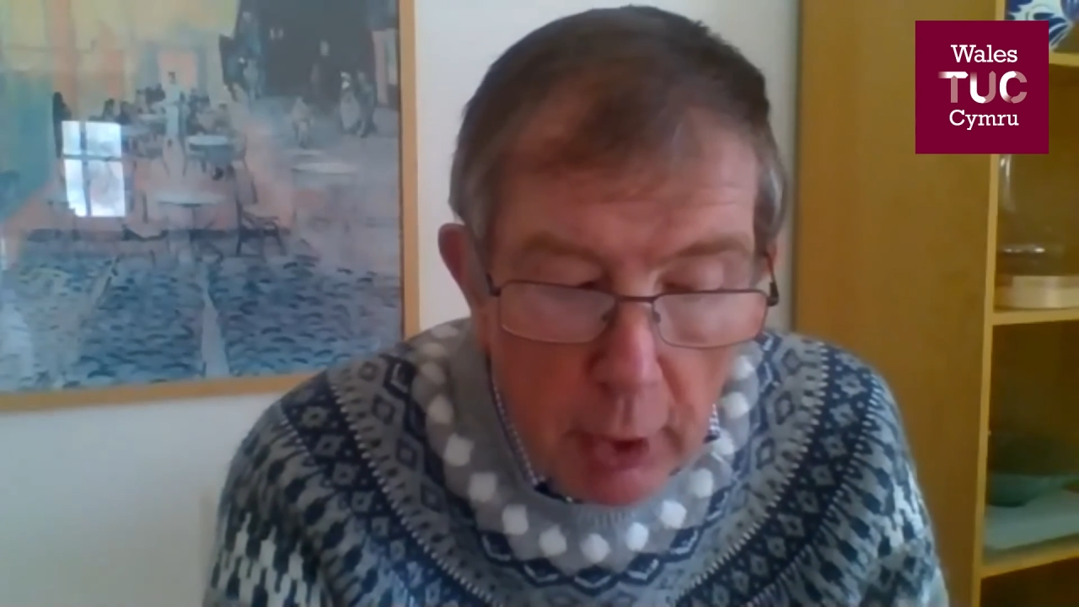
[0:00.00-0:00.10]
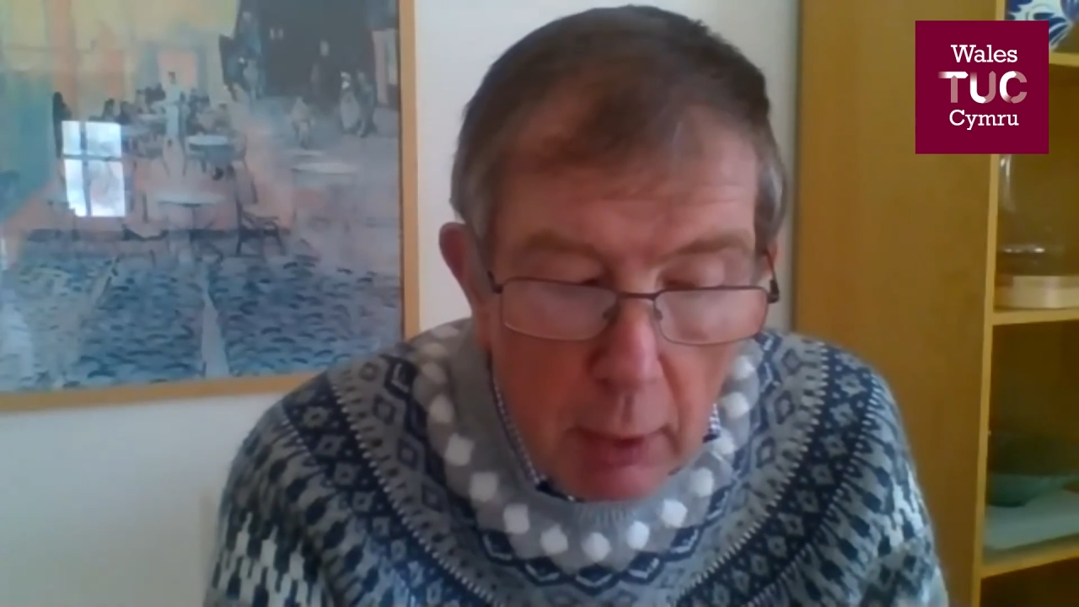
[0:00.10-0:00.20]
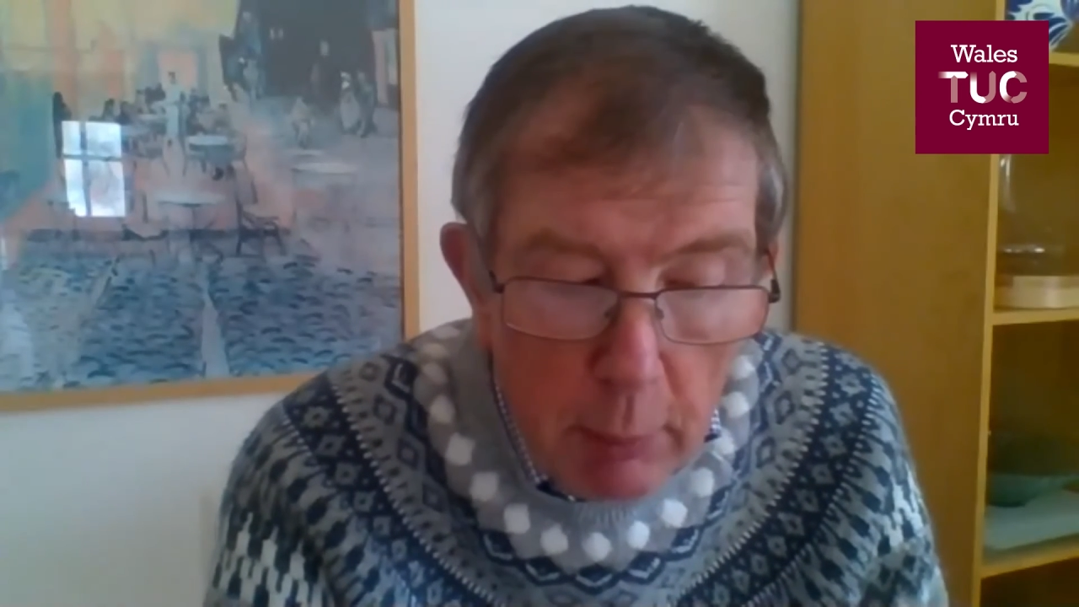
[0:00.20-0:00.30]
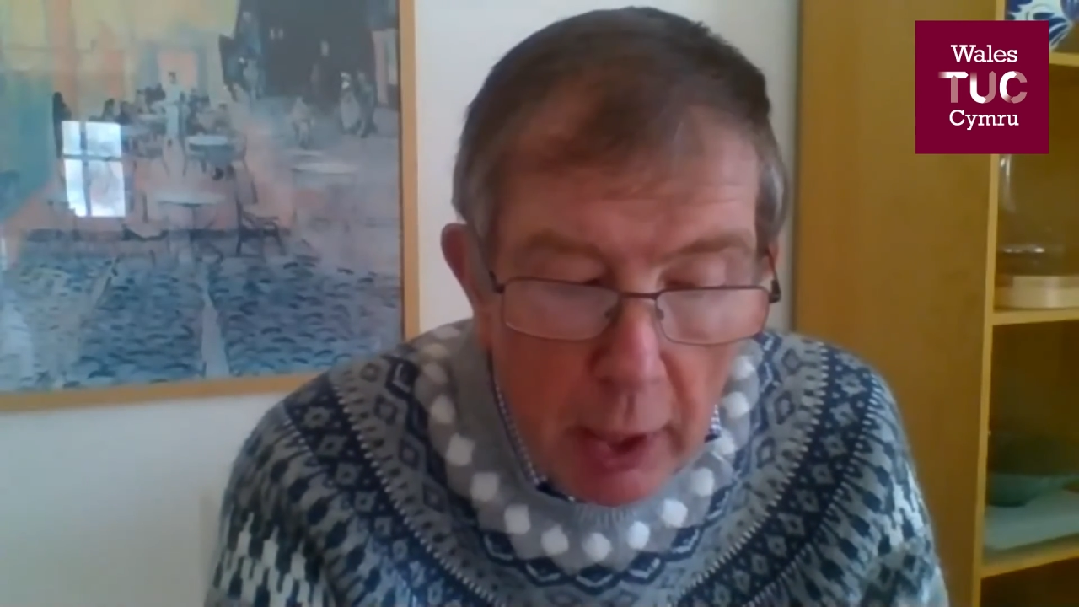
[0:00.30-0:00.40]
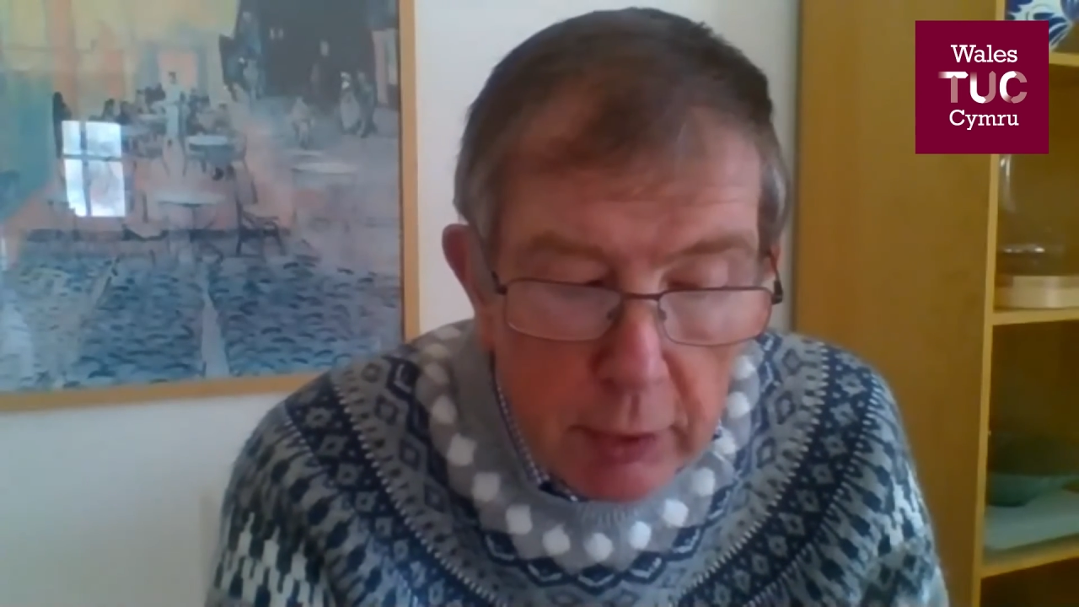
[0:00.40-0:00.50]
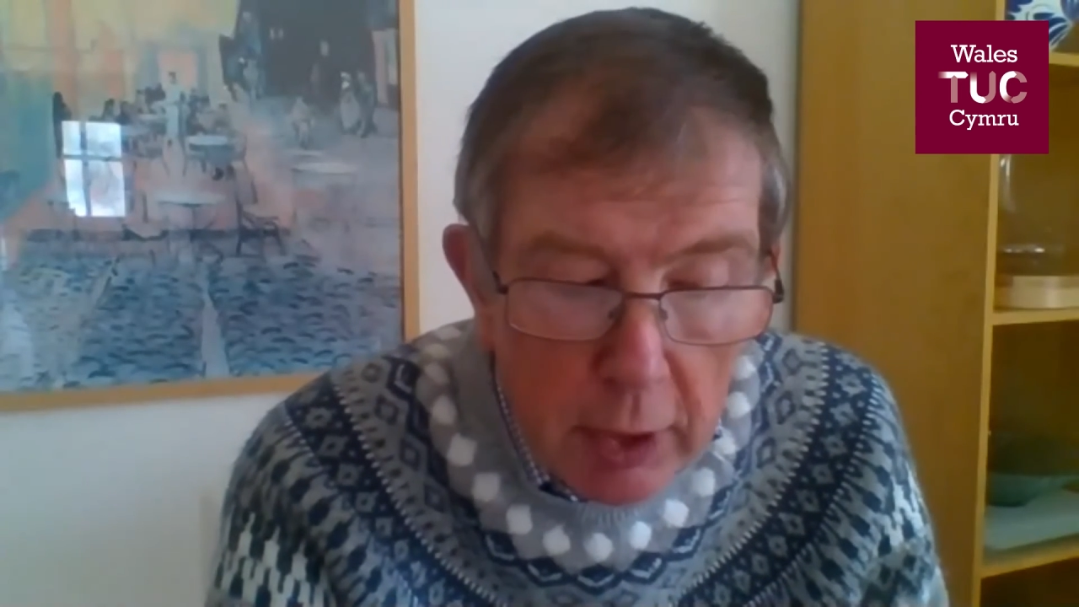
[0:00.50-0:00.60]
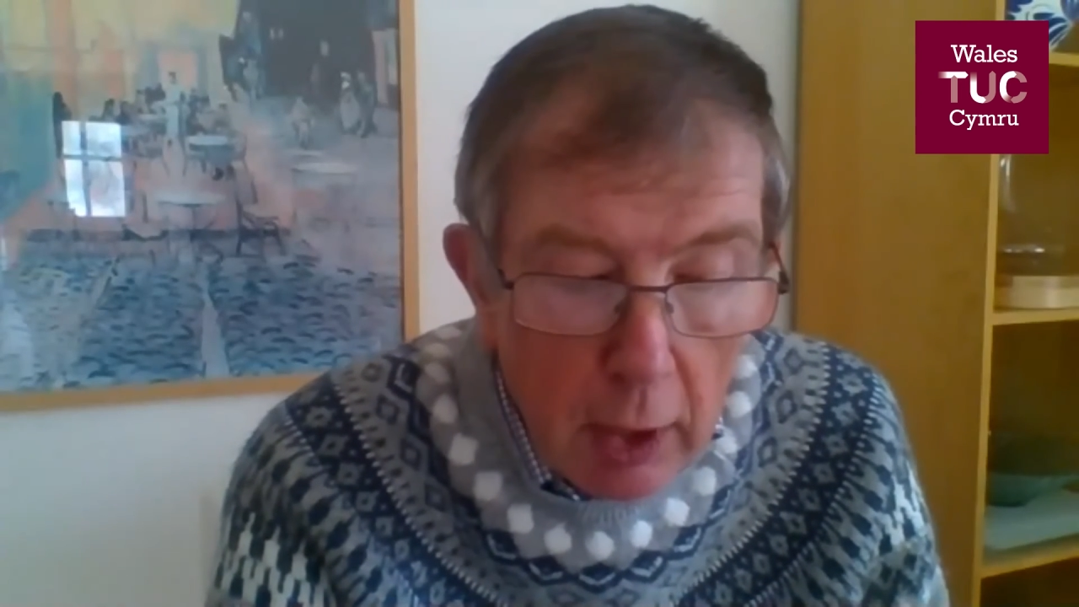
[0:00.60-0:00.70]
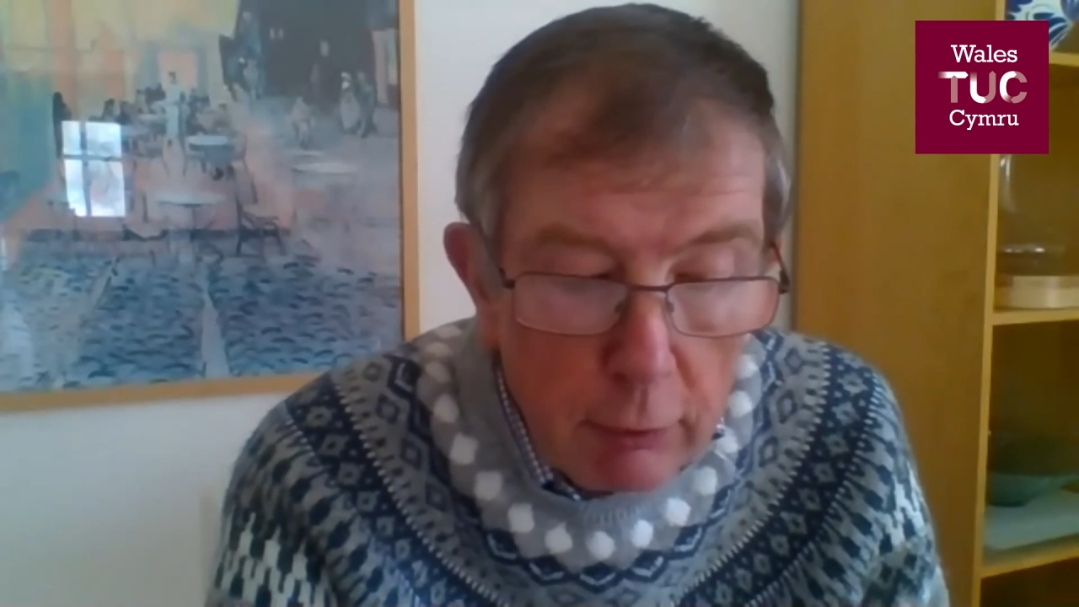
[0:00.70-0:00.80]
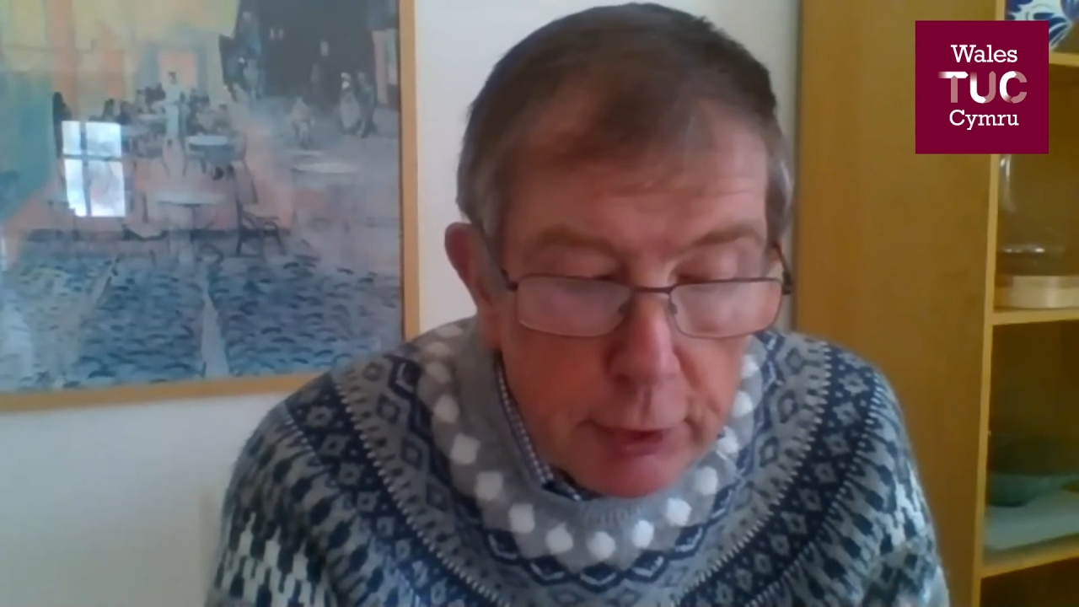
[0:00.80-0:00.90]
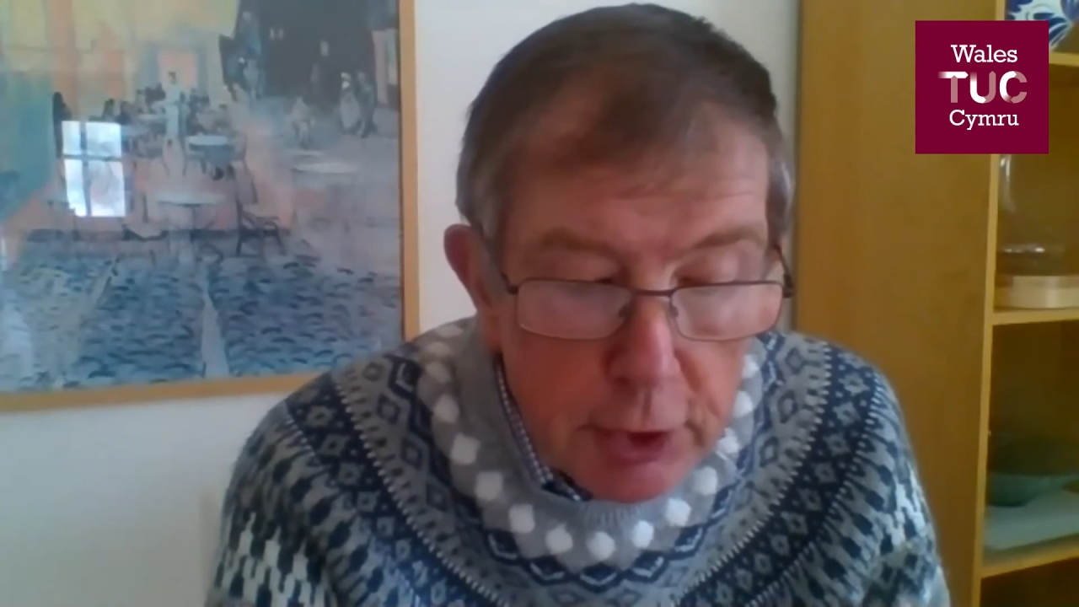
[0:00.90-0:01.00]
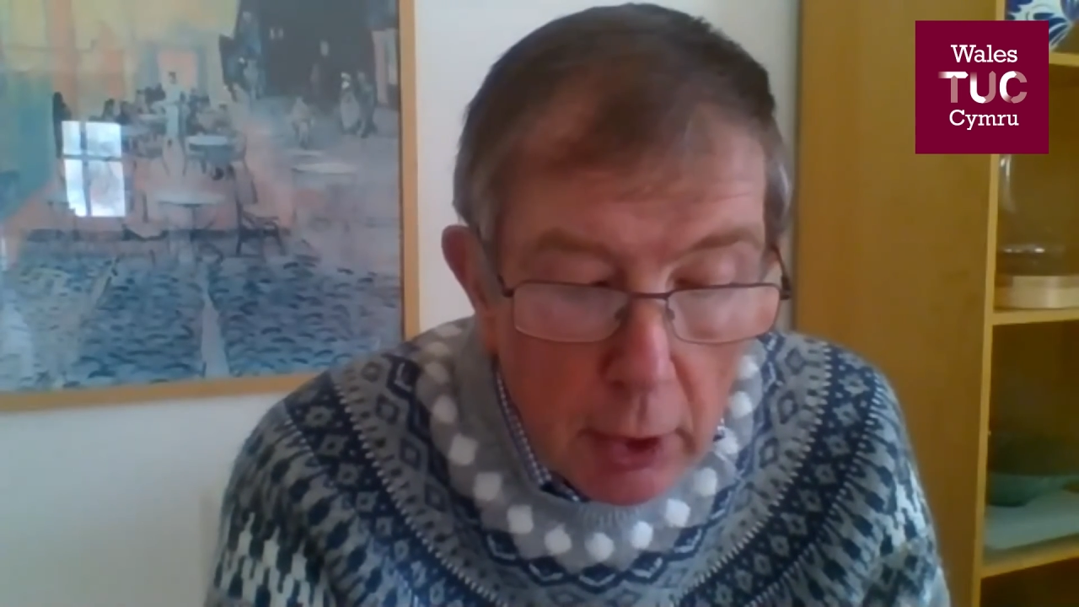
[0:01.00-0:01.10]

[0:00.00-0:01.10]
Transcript: by about half a